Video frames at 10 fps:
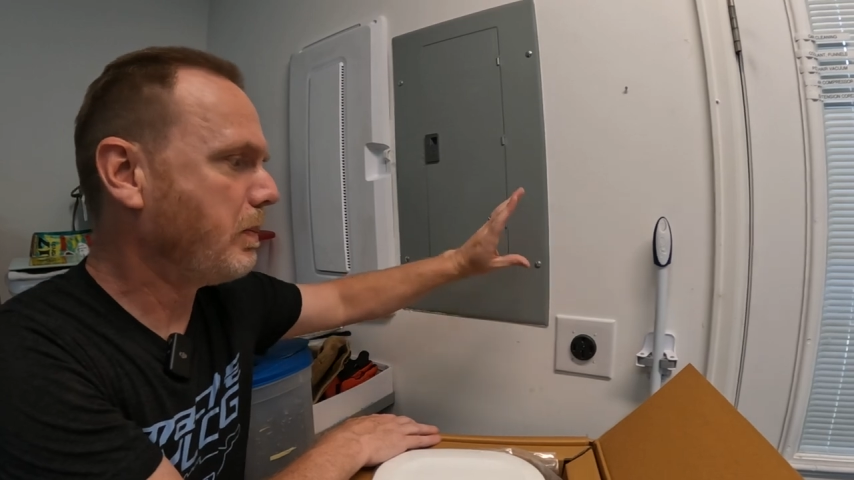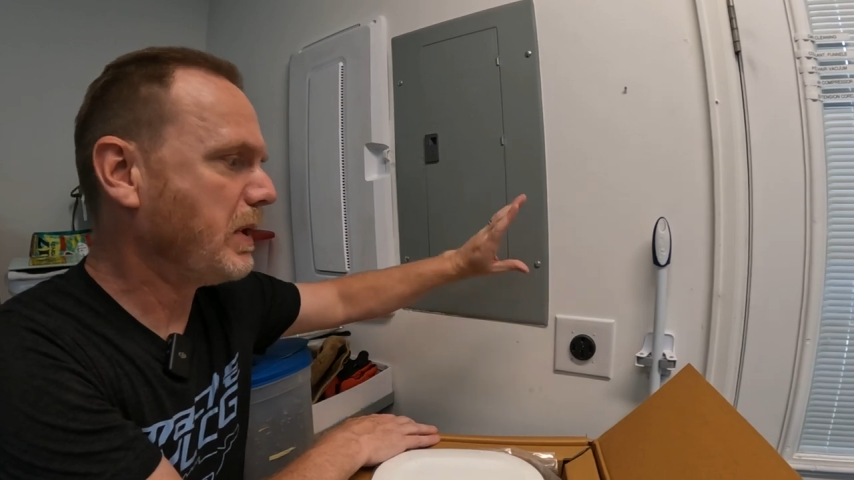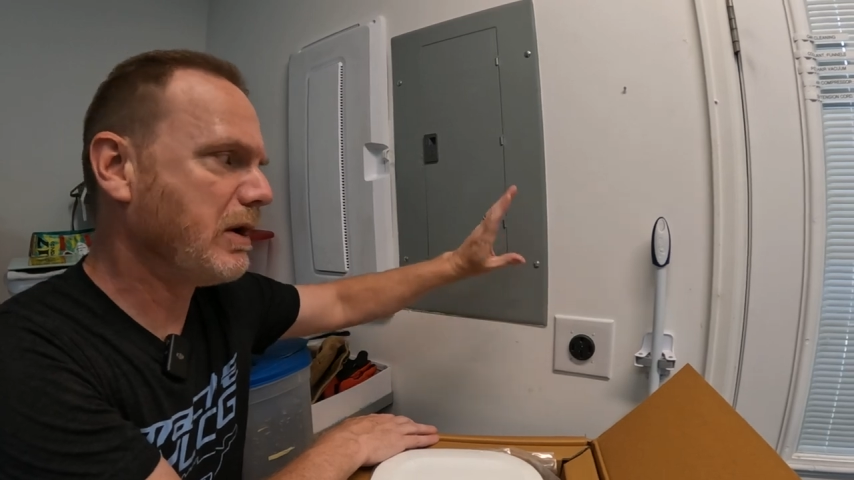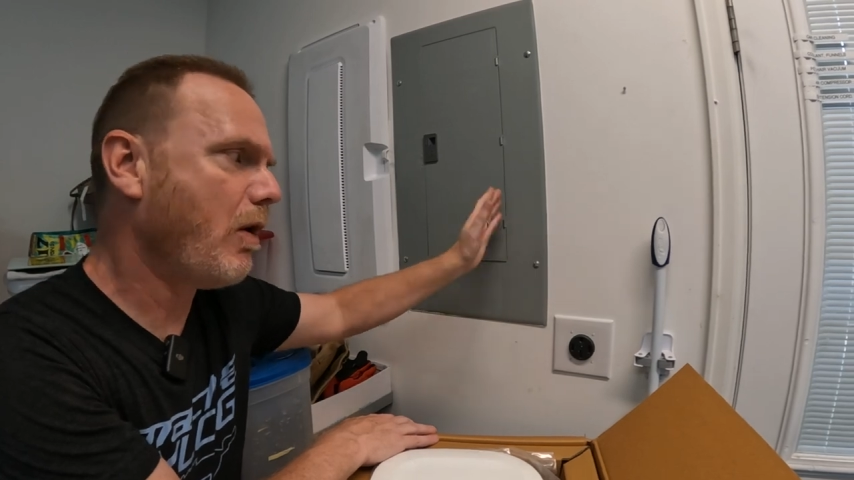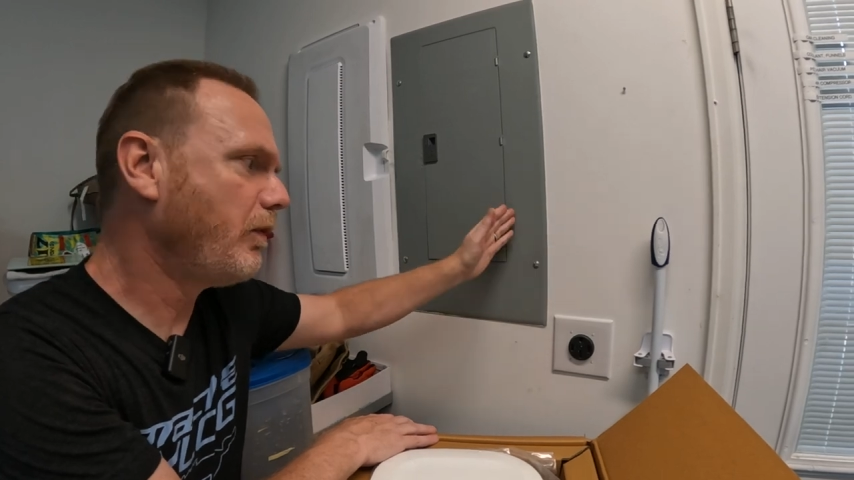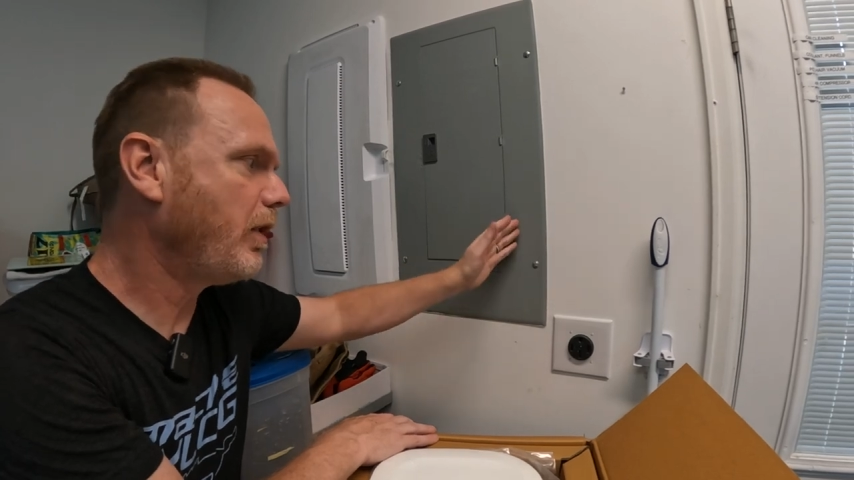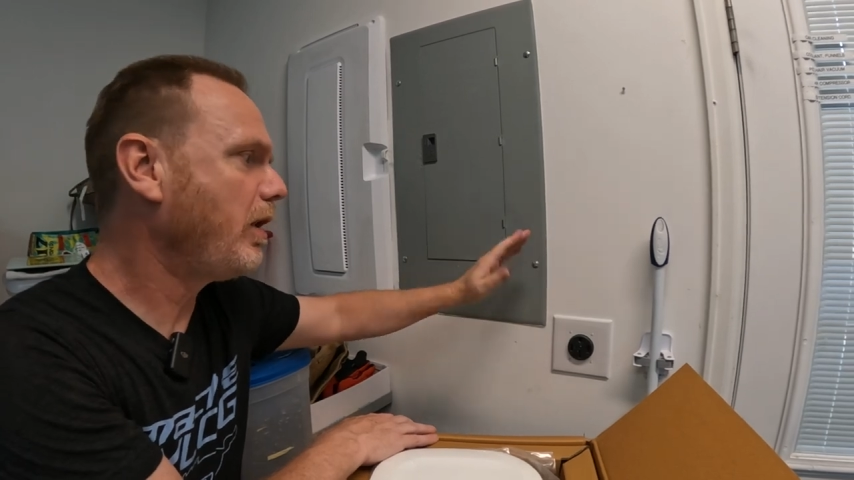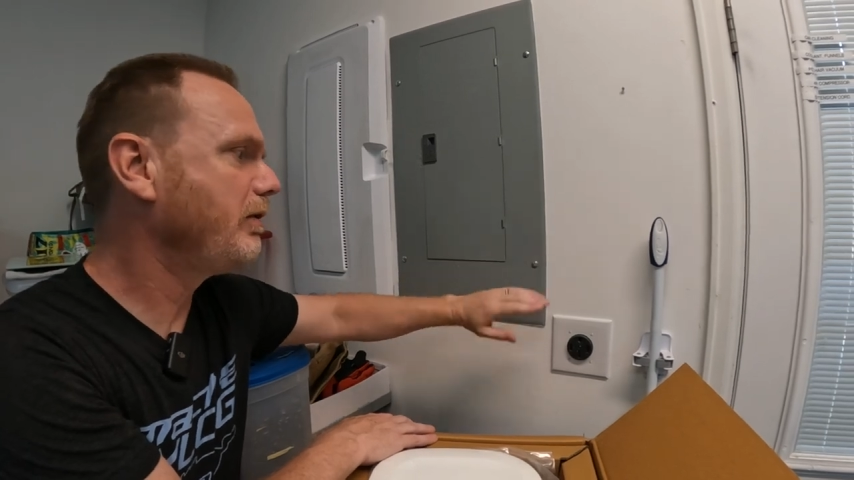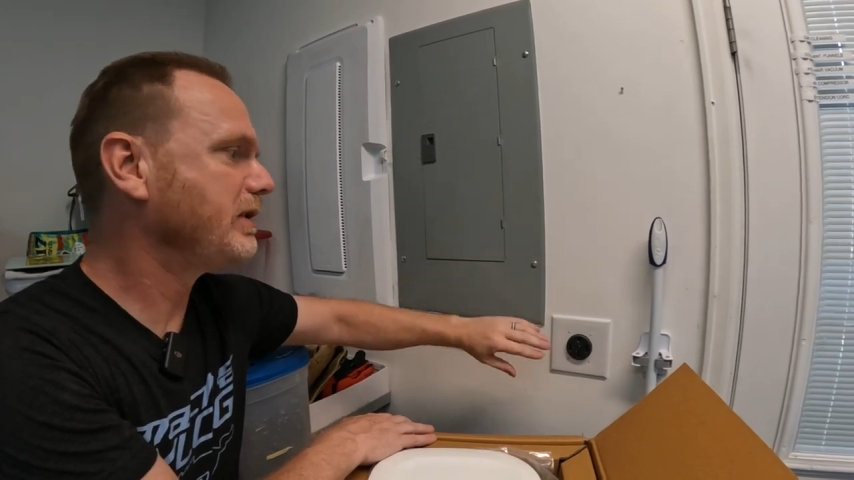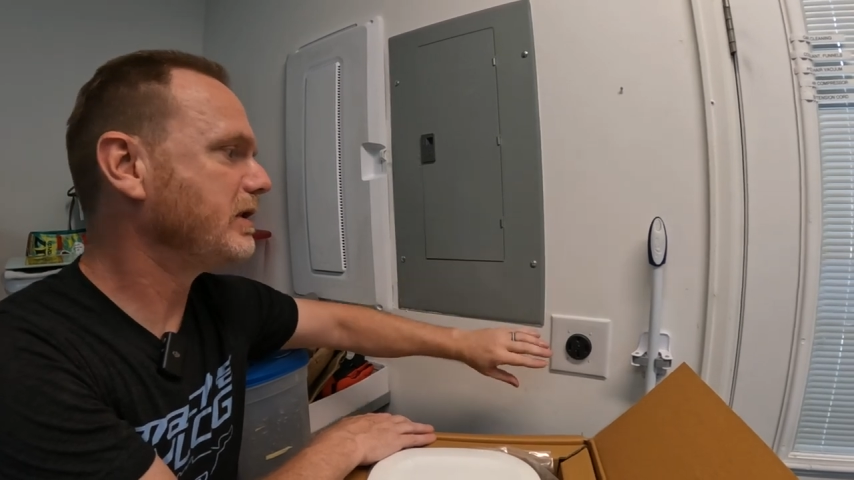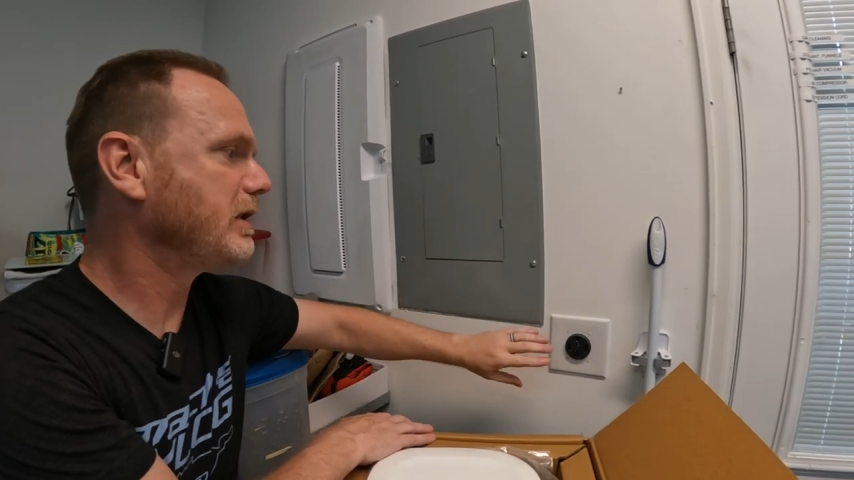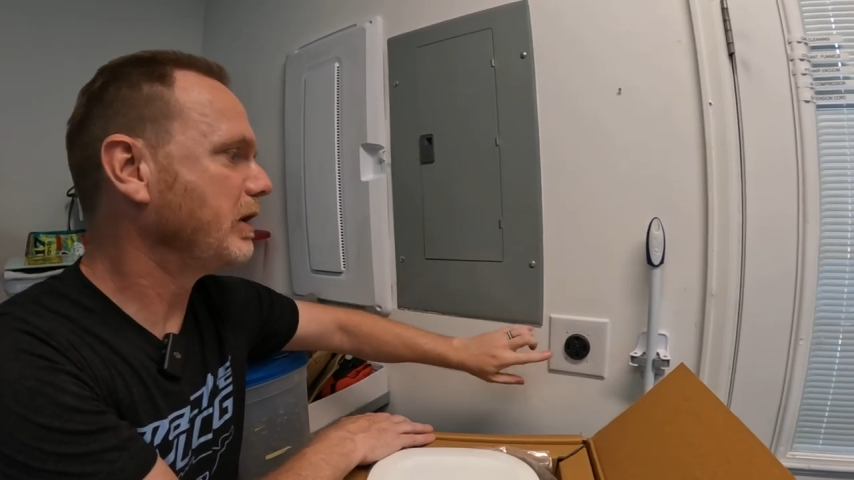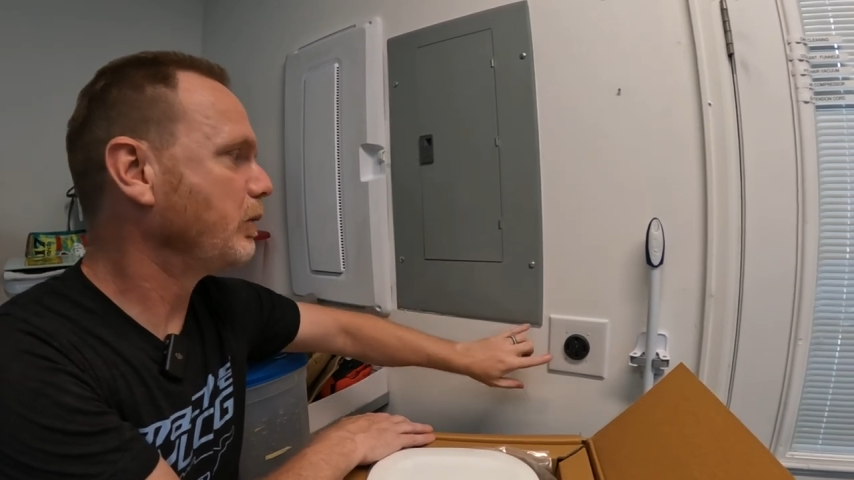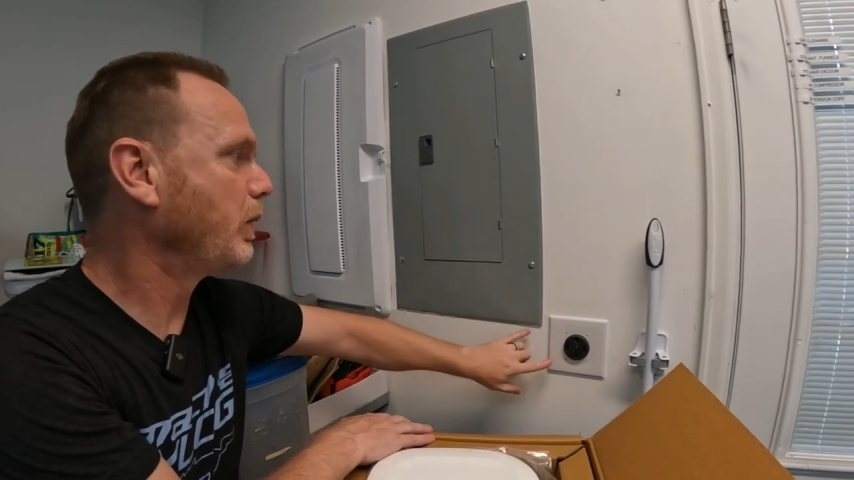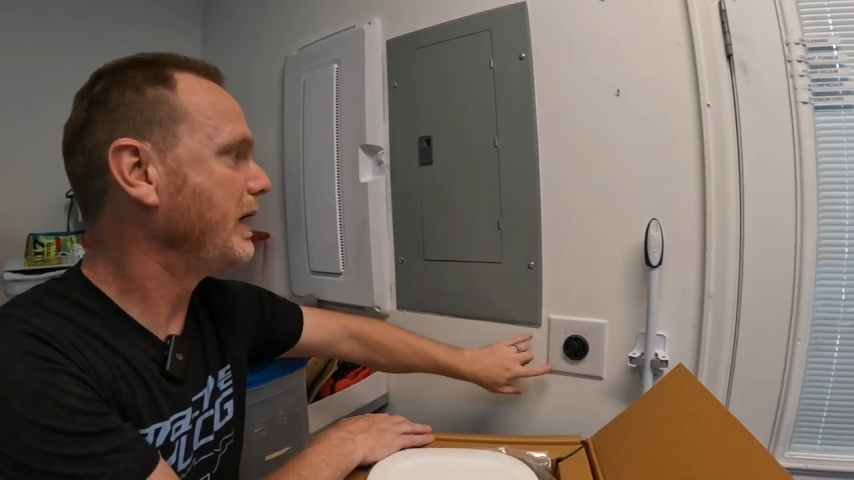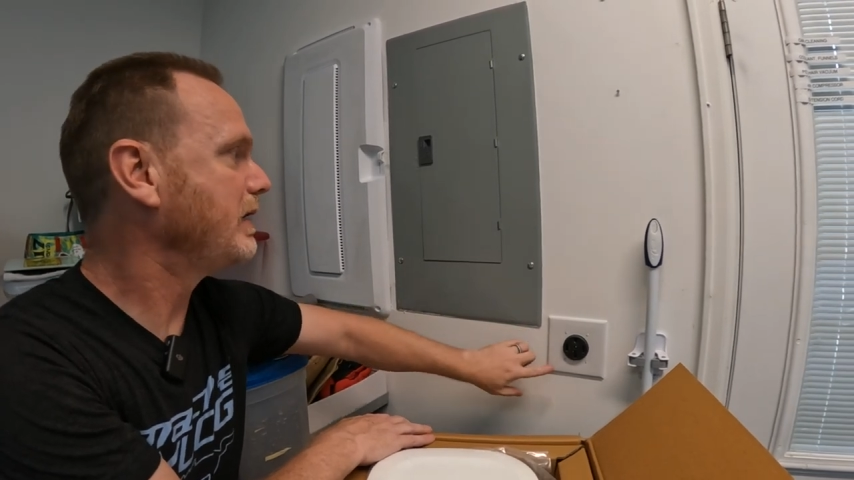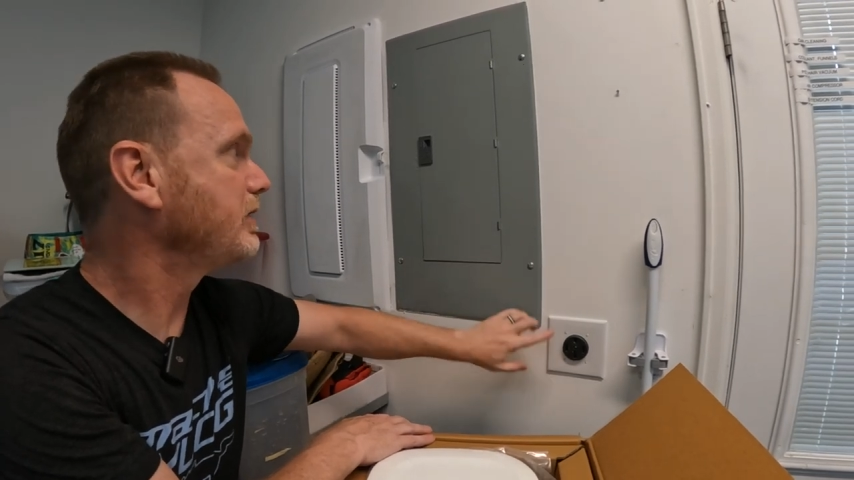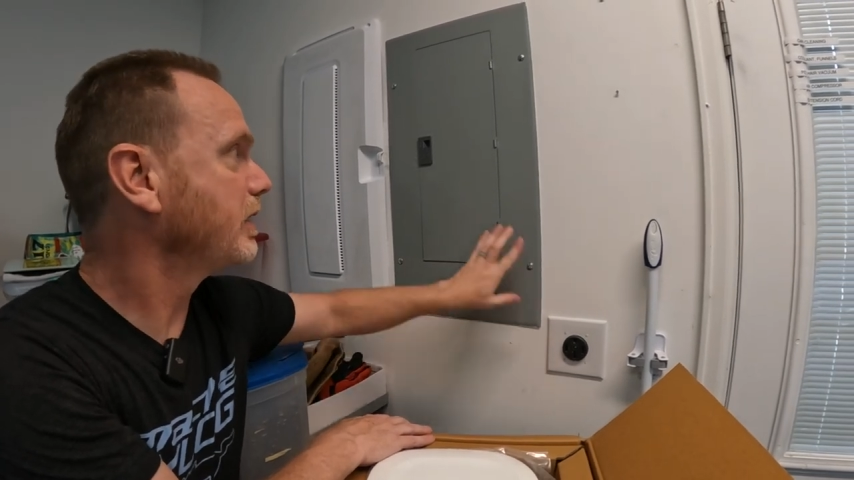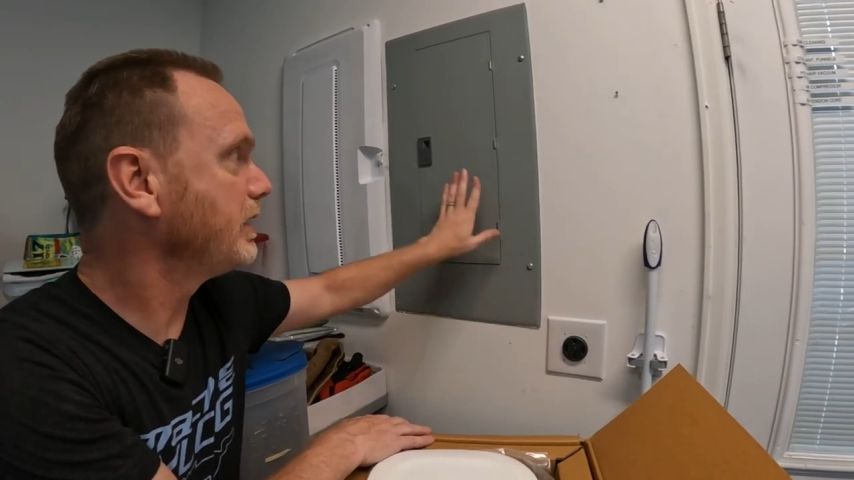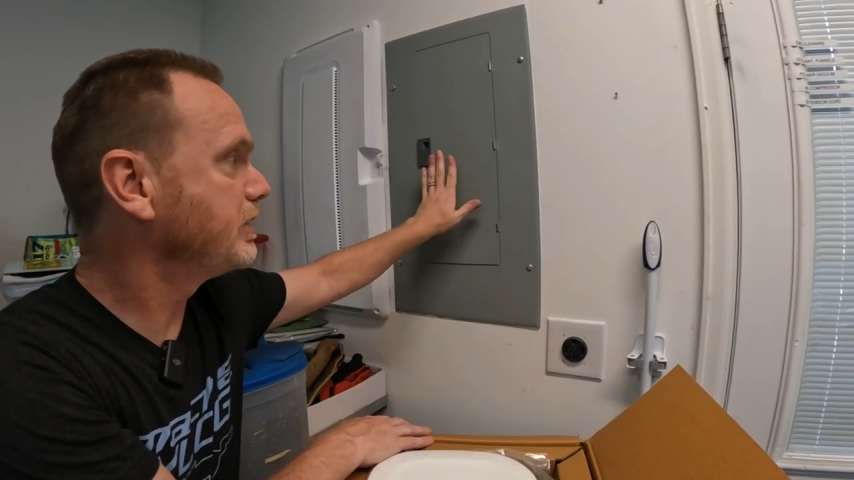But overall, this is a great
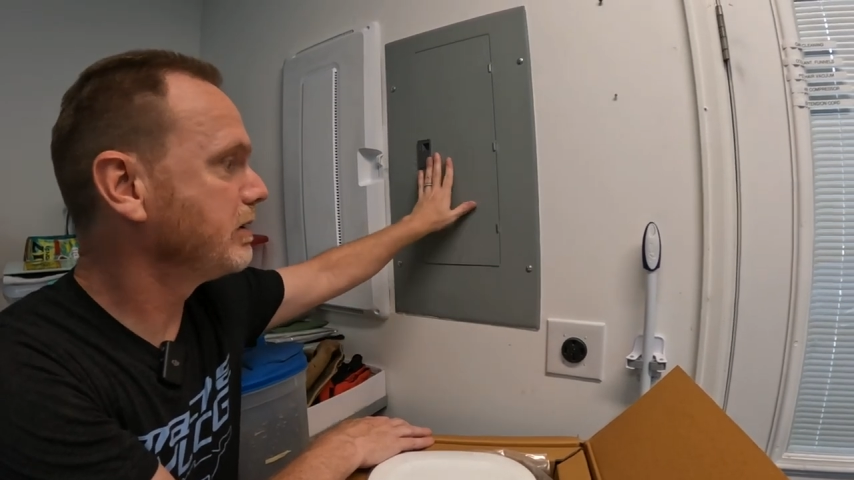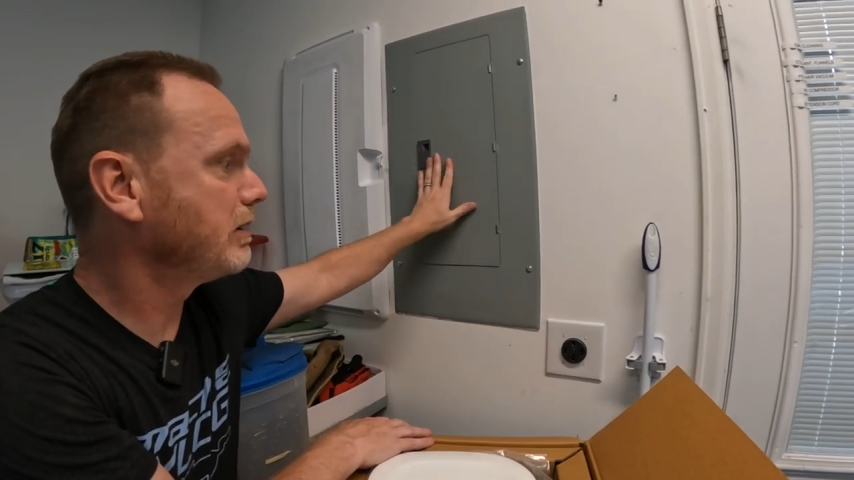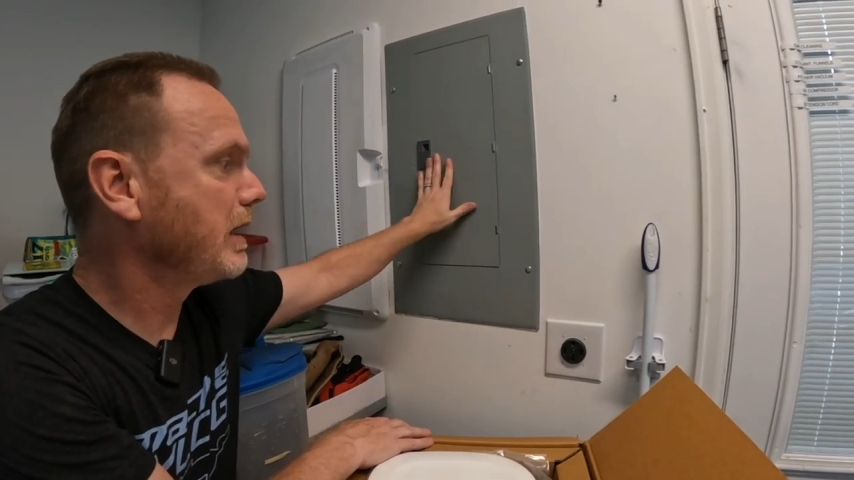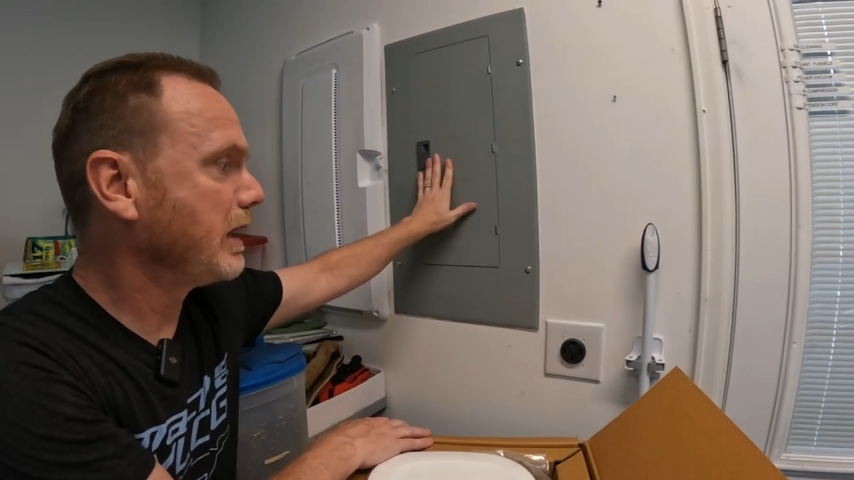installation.